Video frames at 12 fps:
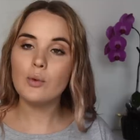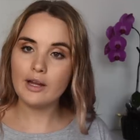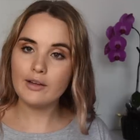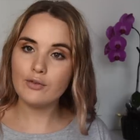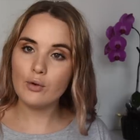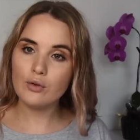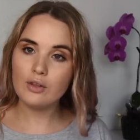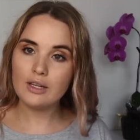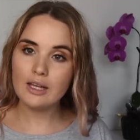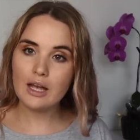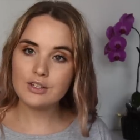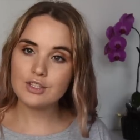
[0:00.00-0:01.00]
wait for the
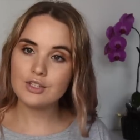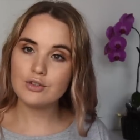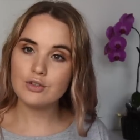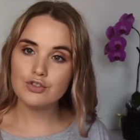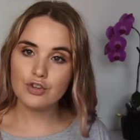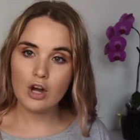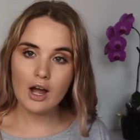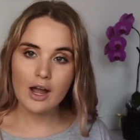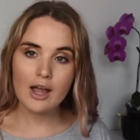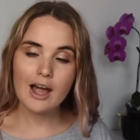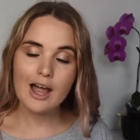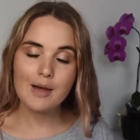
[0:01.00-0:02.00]
lashes to
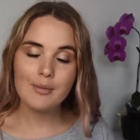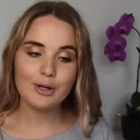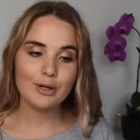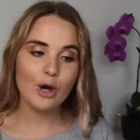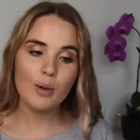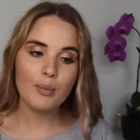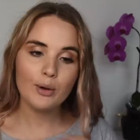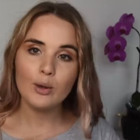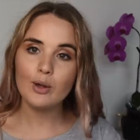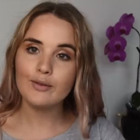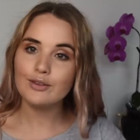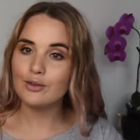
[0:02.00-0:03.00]
dry. I am gonna hop on
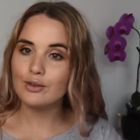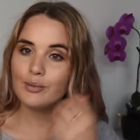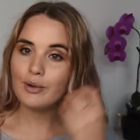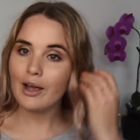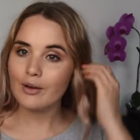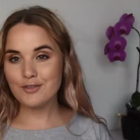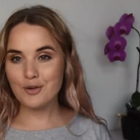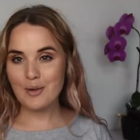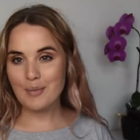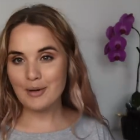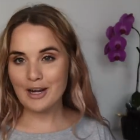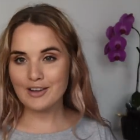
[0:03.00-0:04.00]
over to the brows. For
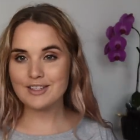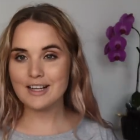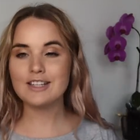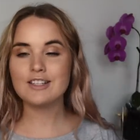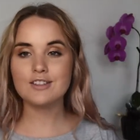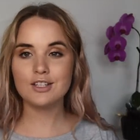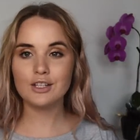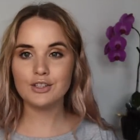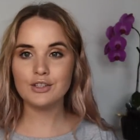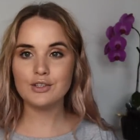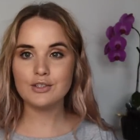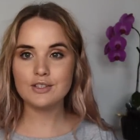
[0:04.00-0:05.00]
my brows, I still
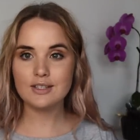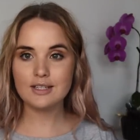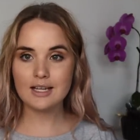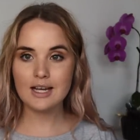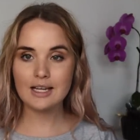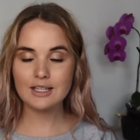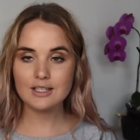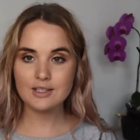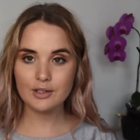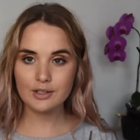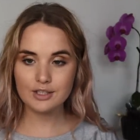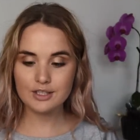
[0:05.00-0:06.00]
use the
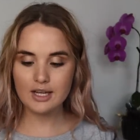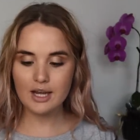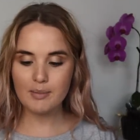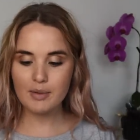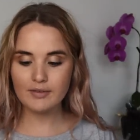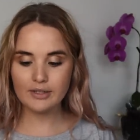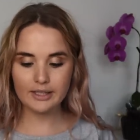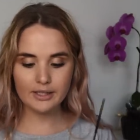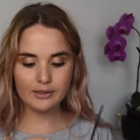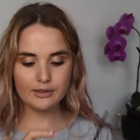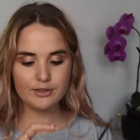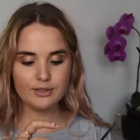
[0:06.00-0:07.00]
Anastasia Beverly
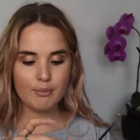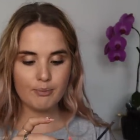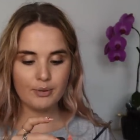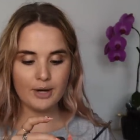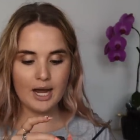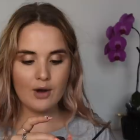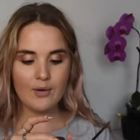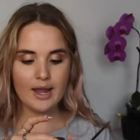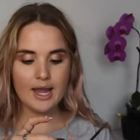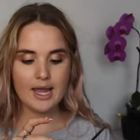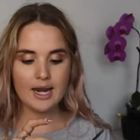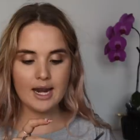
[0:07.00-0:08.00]
Hills Dip Brow
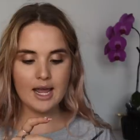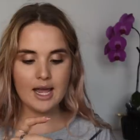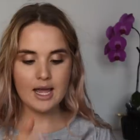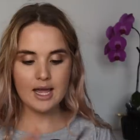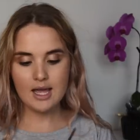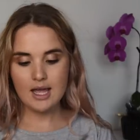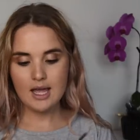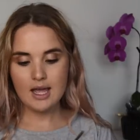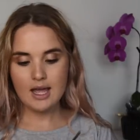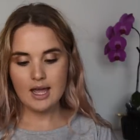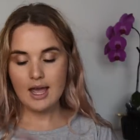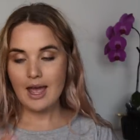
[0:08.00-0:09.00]
in
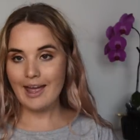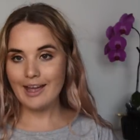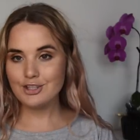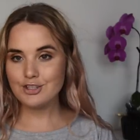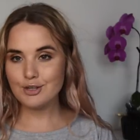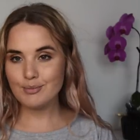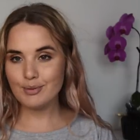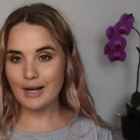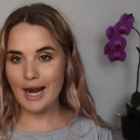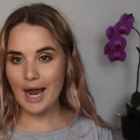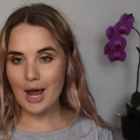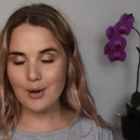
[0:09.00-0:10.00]
Ash
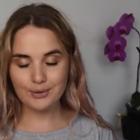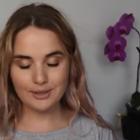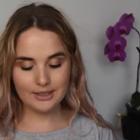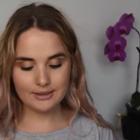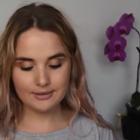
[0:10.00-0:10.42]
Brown.